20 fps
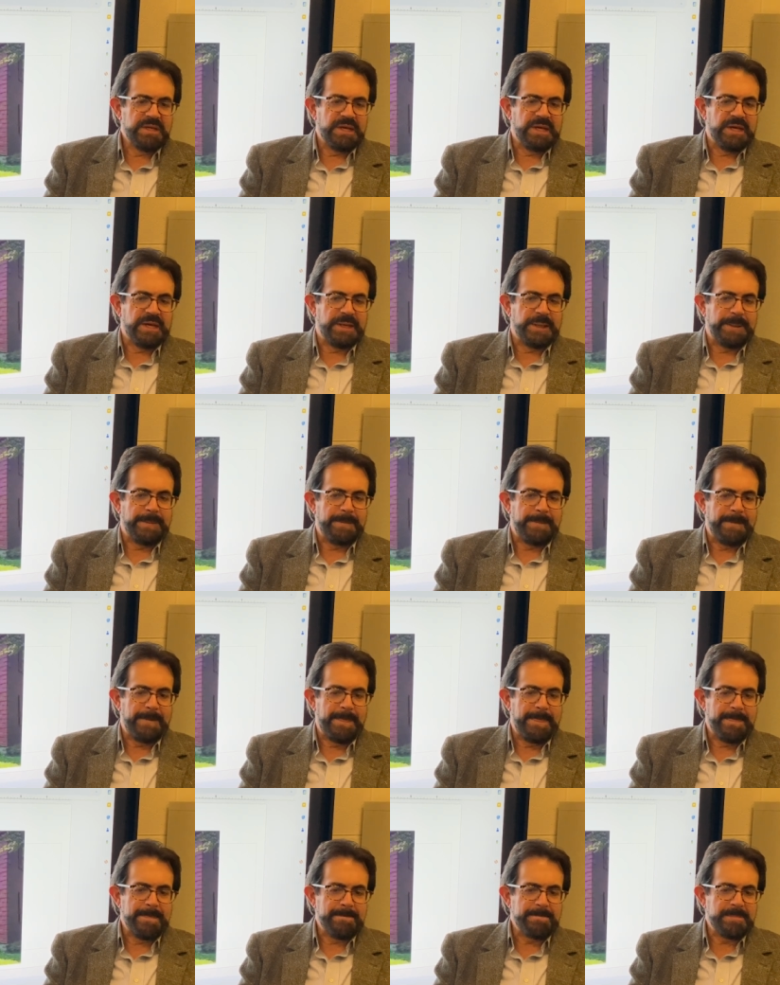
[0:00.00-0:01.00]
Um,
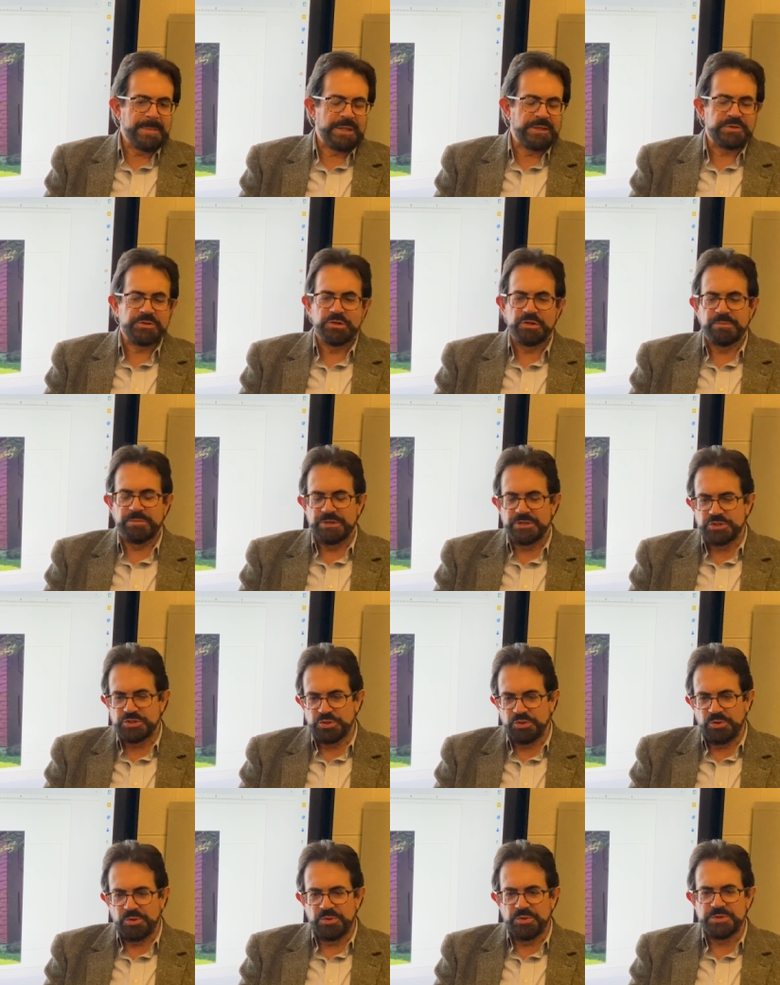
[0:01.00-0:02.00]
it could have been
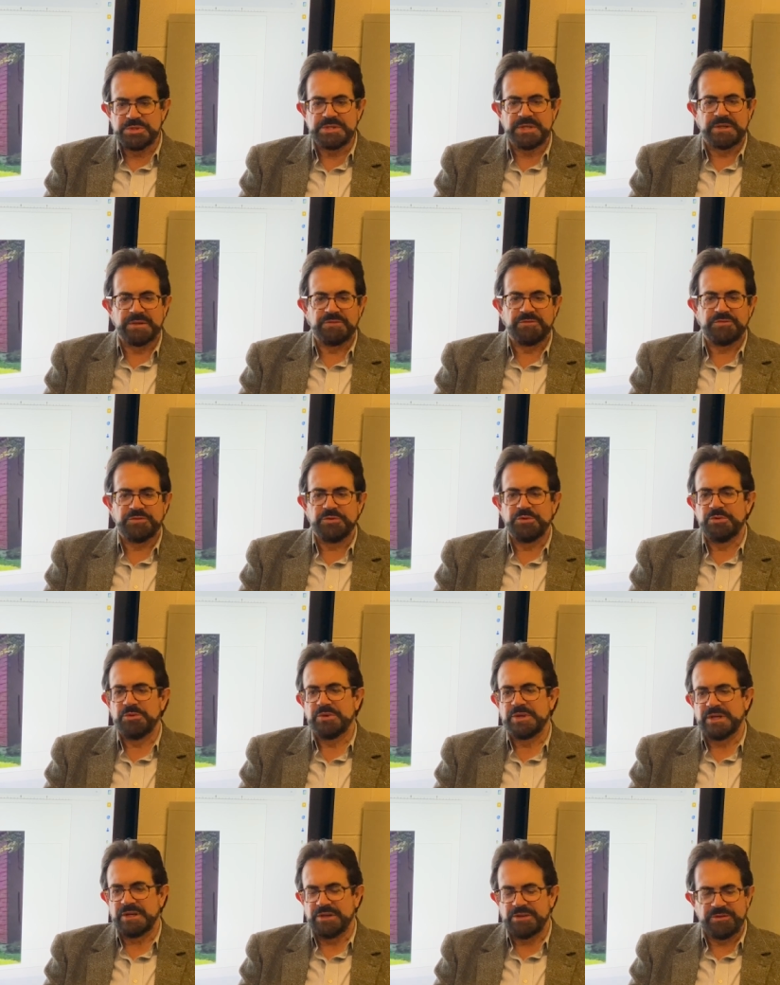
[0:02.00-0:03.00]
tools and
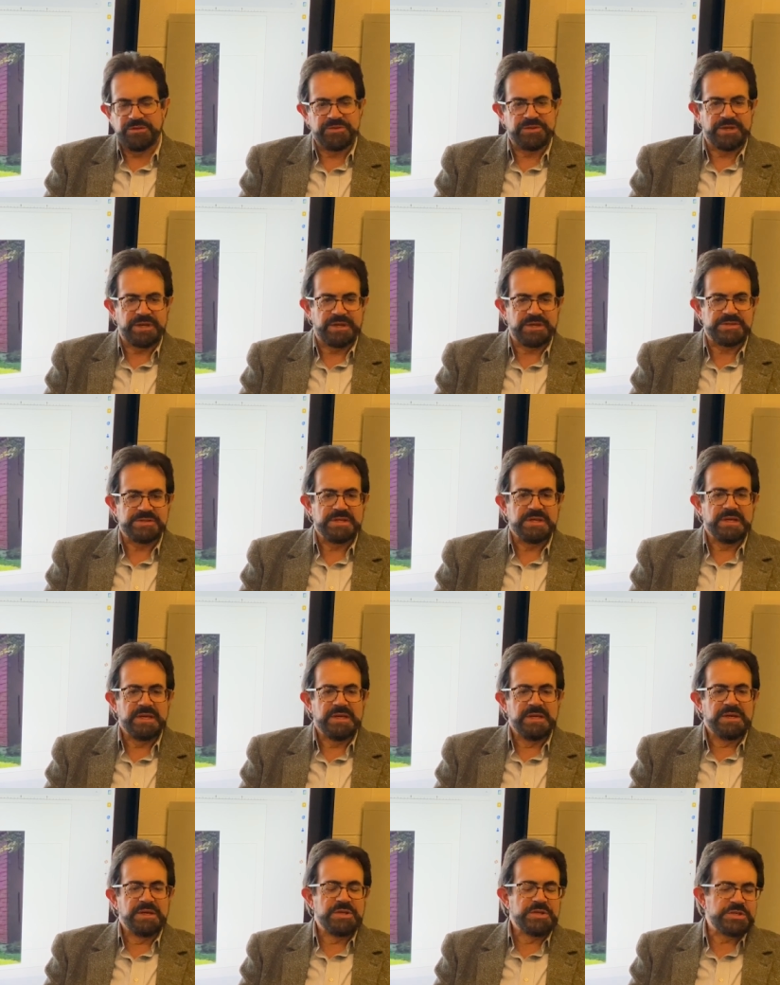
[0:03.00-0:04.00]
food and other things.
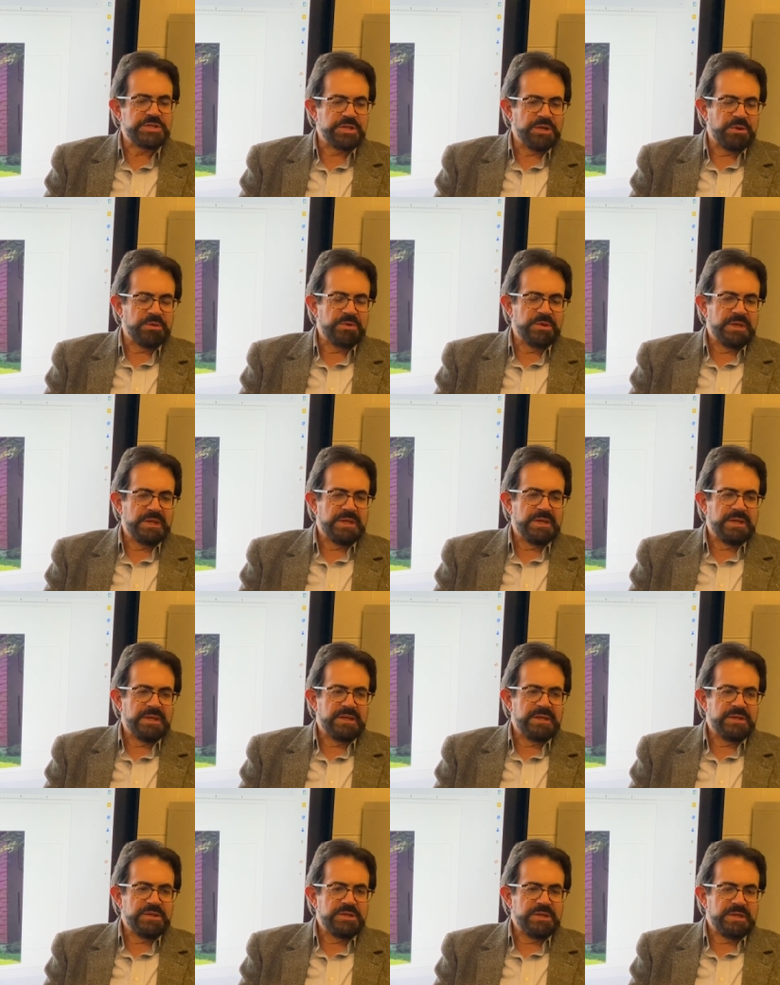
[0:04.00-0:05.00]
So
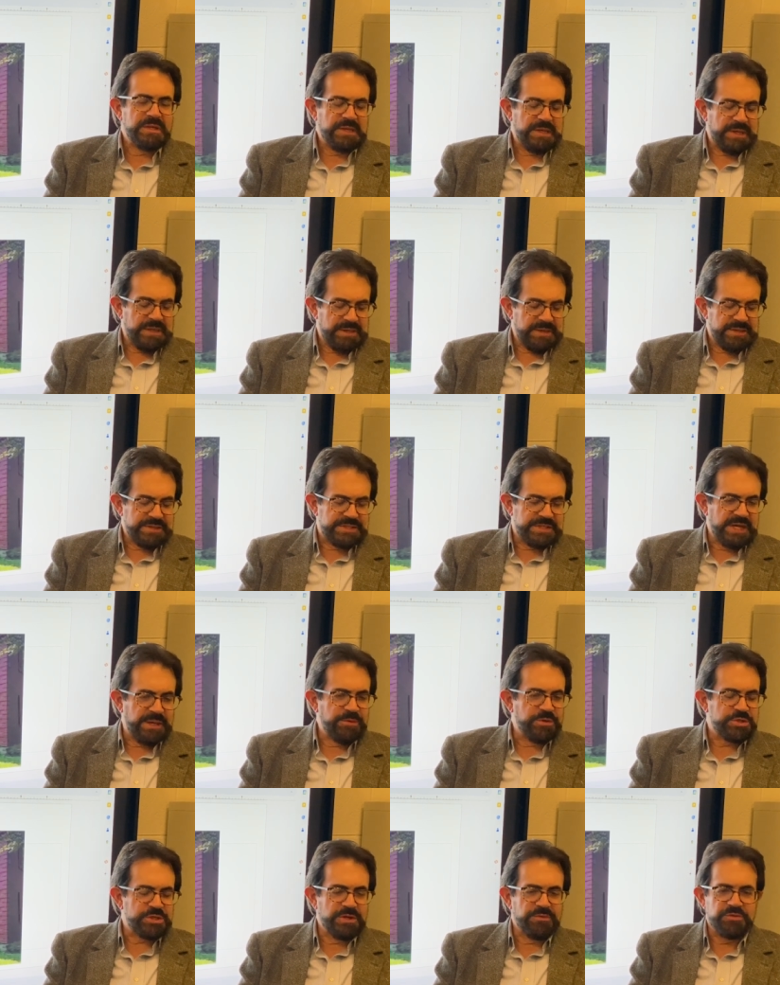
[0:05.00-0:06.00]

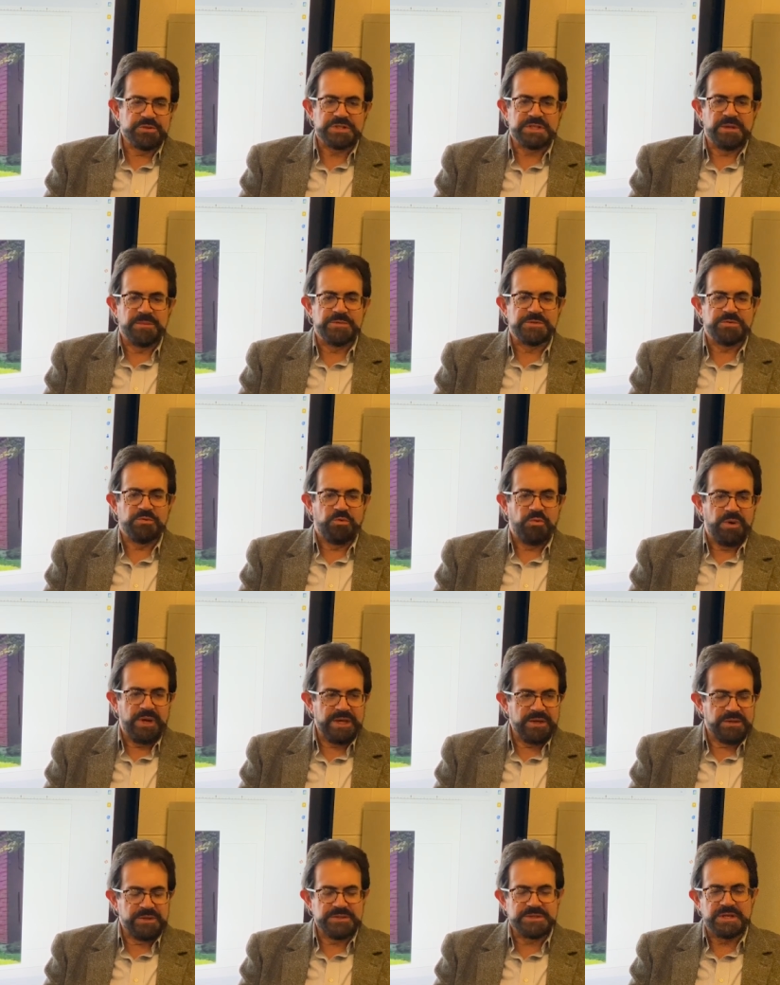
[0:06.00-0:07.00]
Samuel Shivers comes way
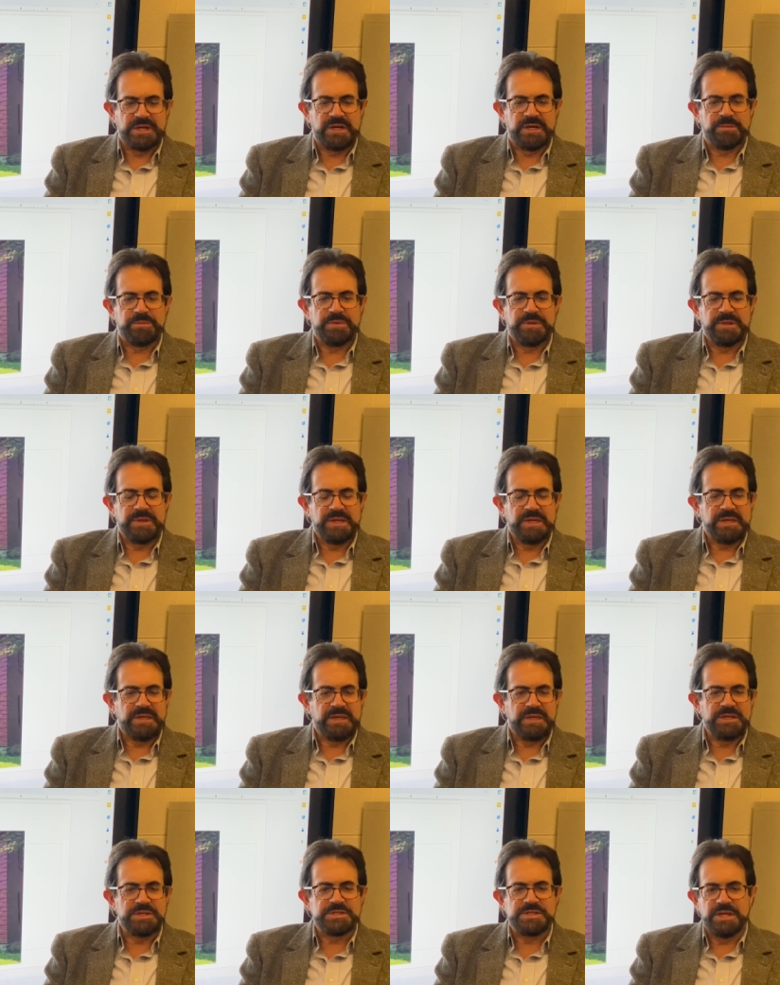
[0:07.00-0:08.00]
on top.
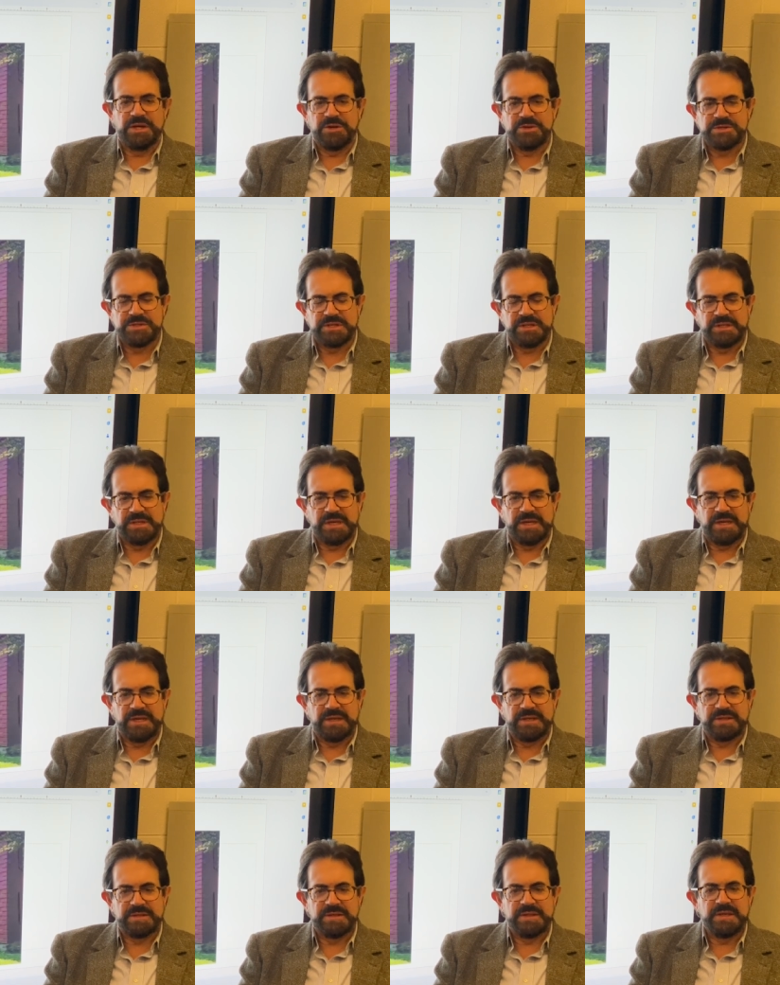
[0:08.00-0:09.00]
He sells the land.